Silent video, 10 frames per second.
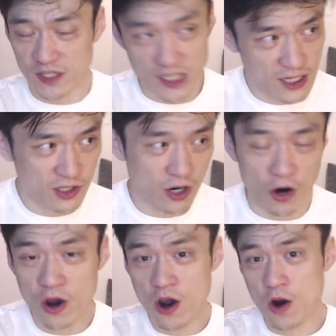years ago,
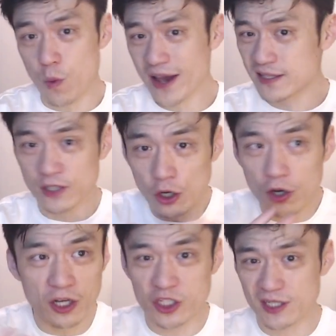where it's no
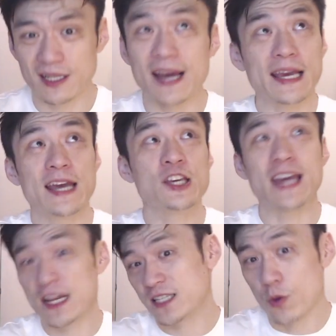longer just like you
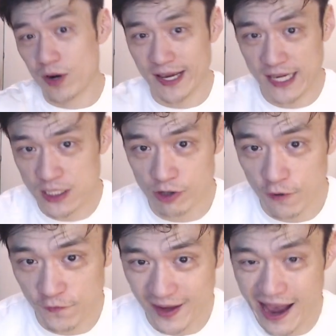get someone like Israel
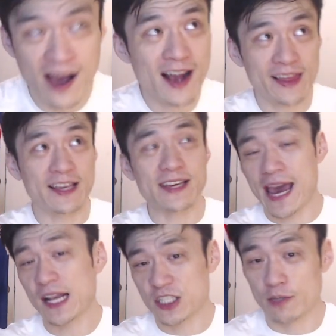Folau that can
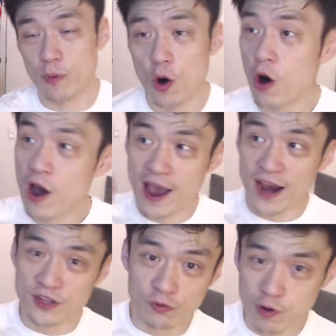catch the ball
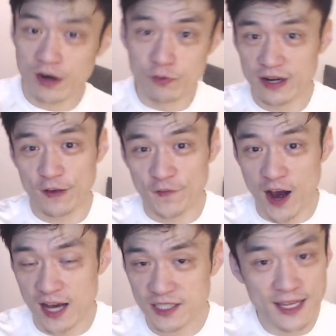and then run really
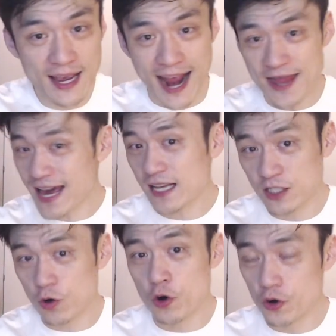fast, and that's
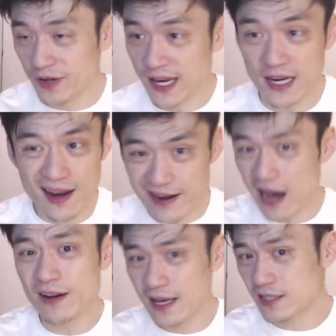all you need.
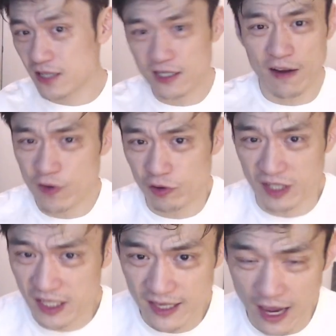Nowadays, you need to have a good
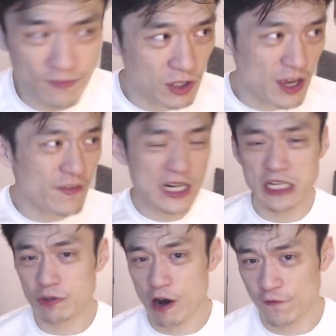kicking game. So even
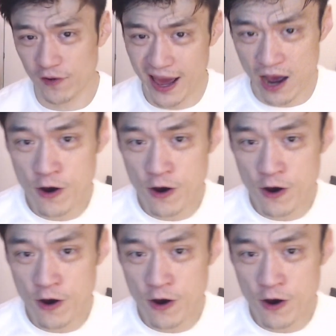Israel Folau,